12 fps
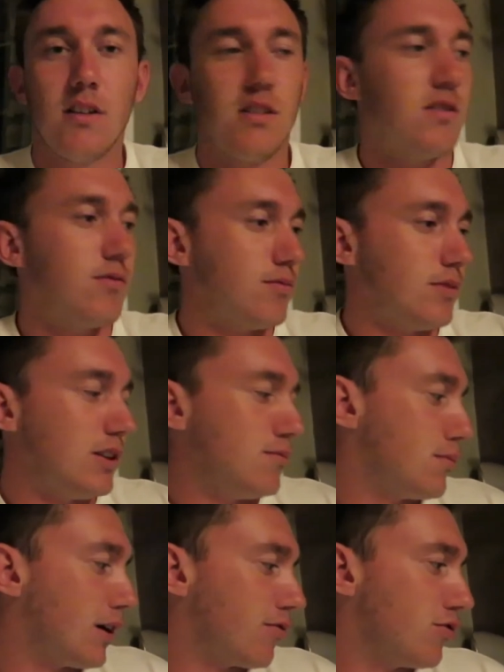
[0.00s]
I'm
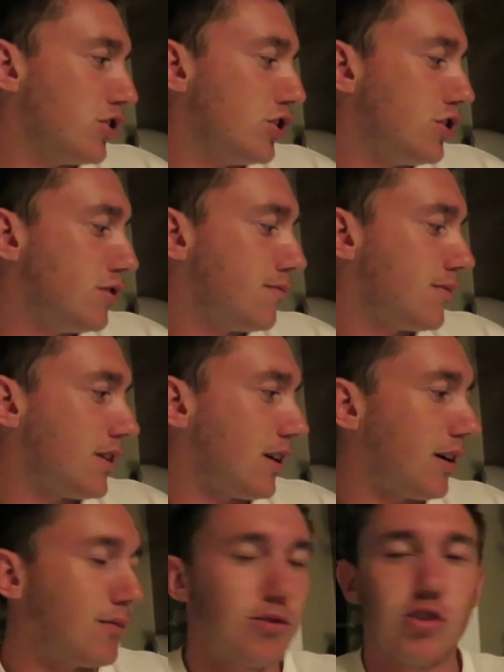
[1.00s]
in my room,
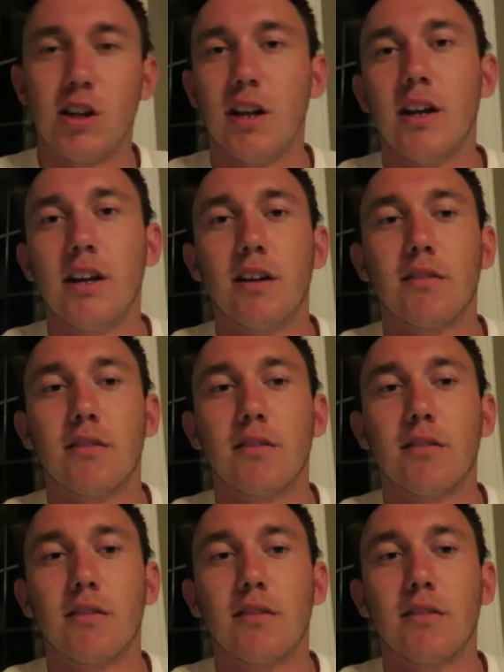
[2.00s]
I'm chilling,